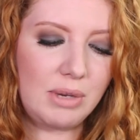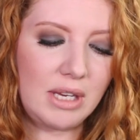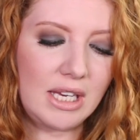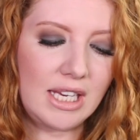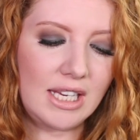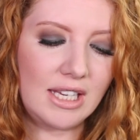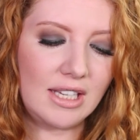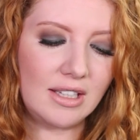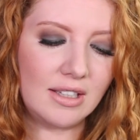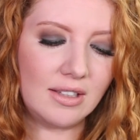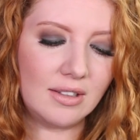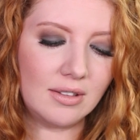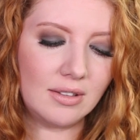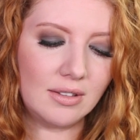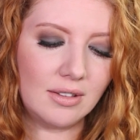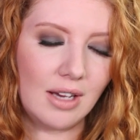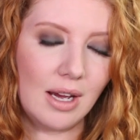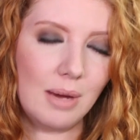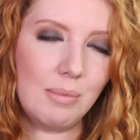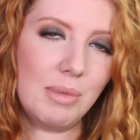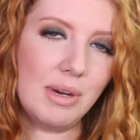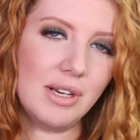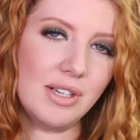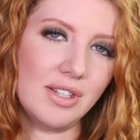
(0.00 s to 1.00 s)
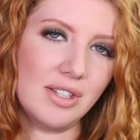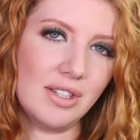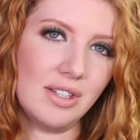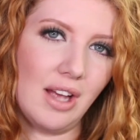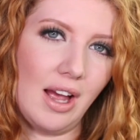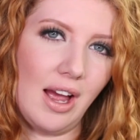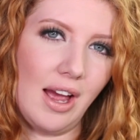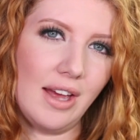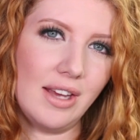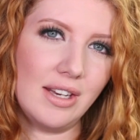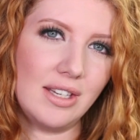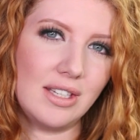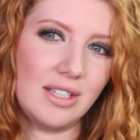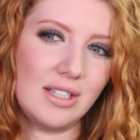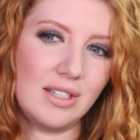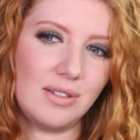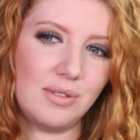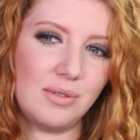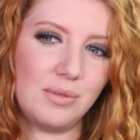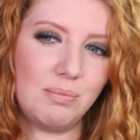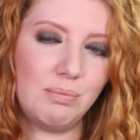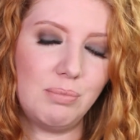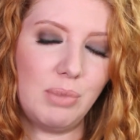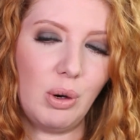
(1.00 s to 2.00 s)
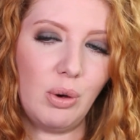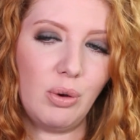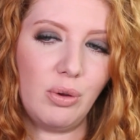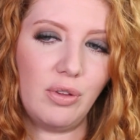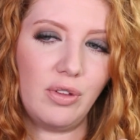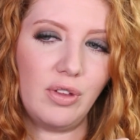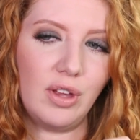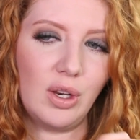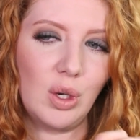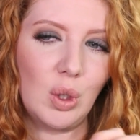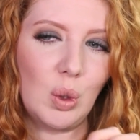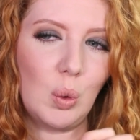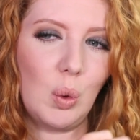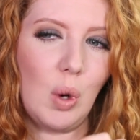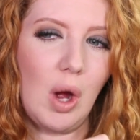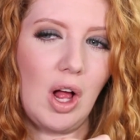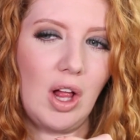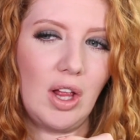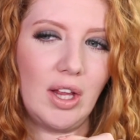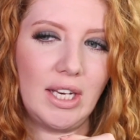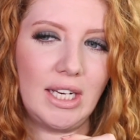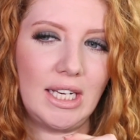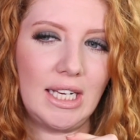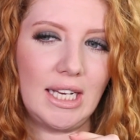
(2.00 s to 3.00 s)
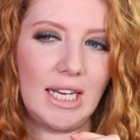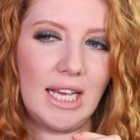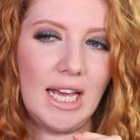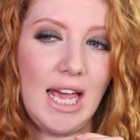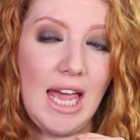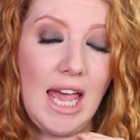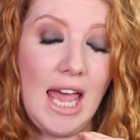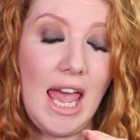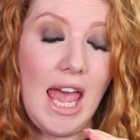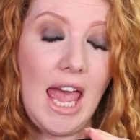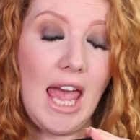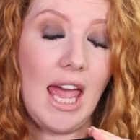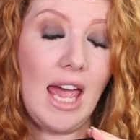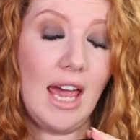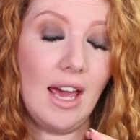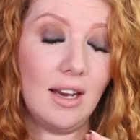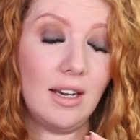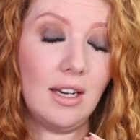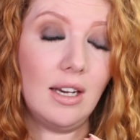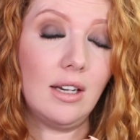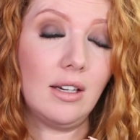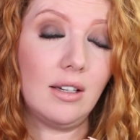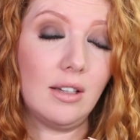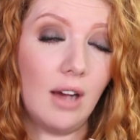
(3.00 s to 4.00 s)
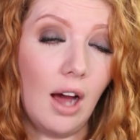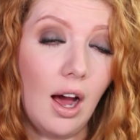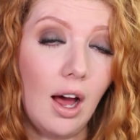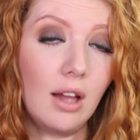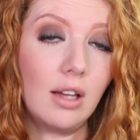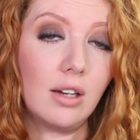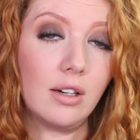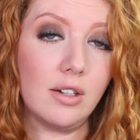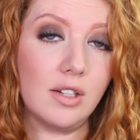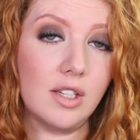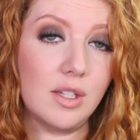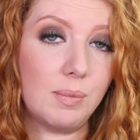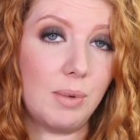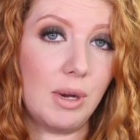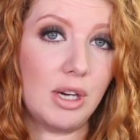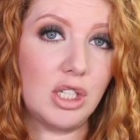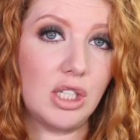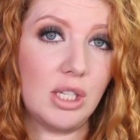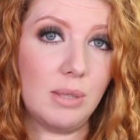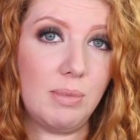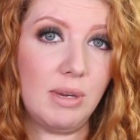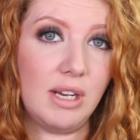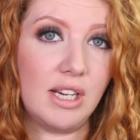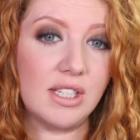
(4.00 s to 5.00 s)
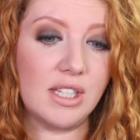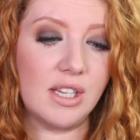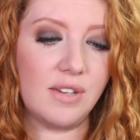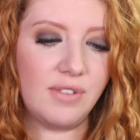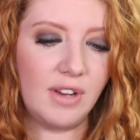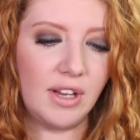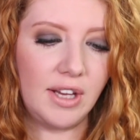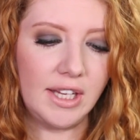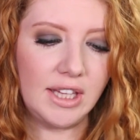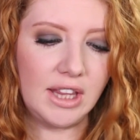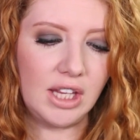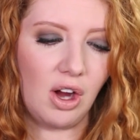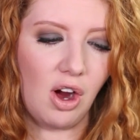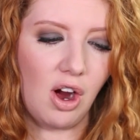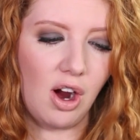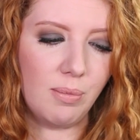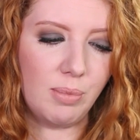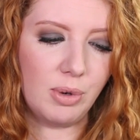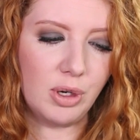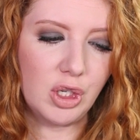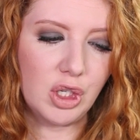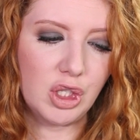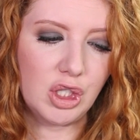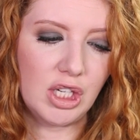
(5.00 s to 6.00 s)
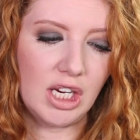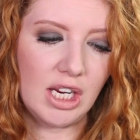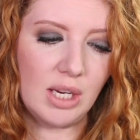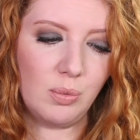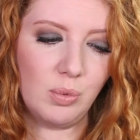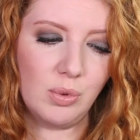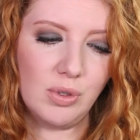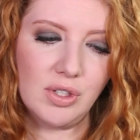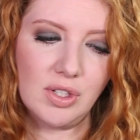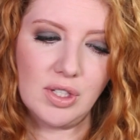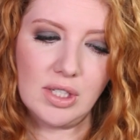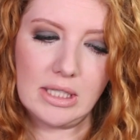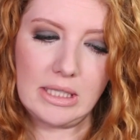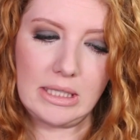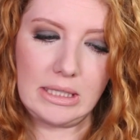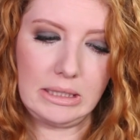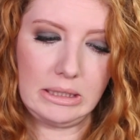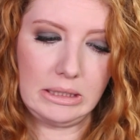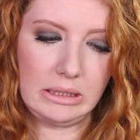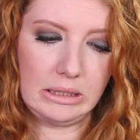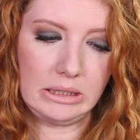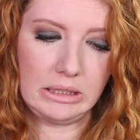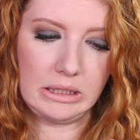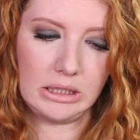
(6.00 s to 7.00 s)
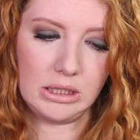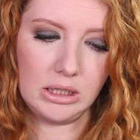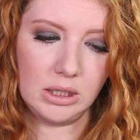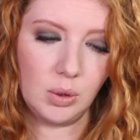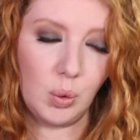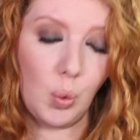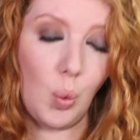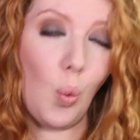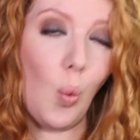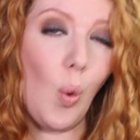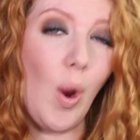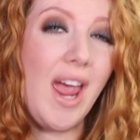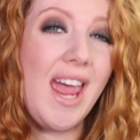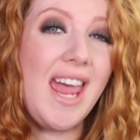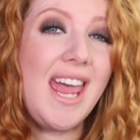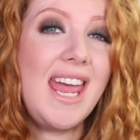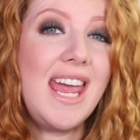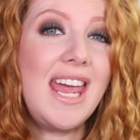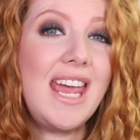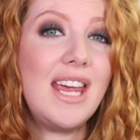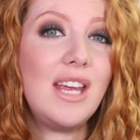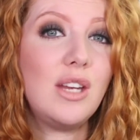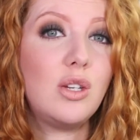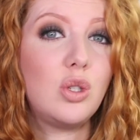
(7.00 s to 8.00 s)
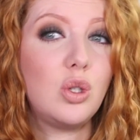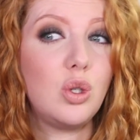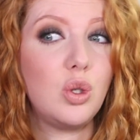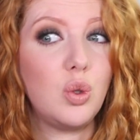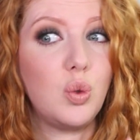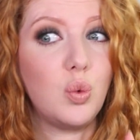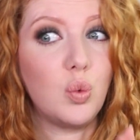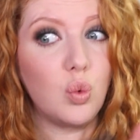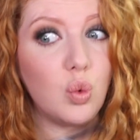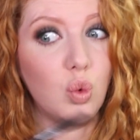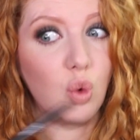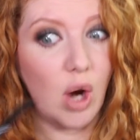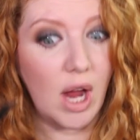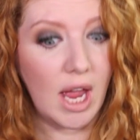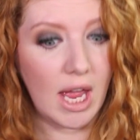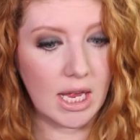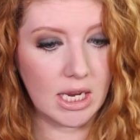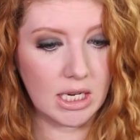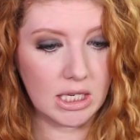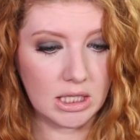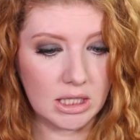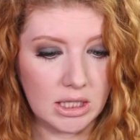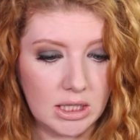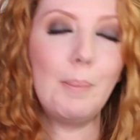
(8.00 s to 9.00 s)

be a must not, both in quality and in color especially, because I felt like the Auburn shade was way too red.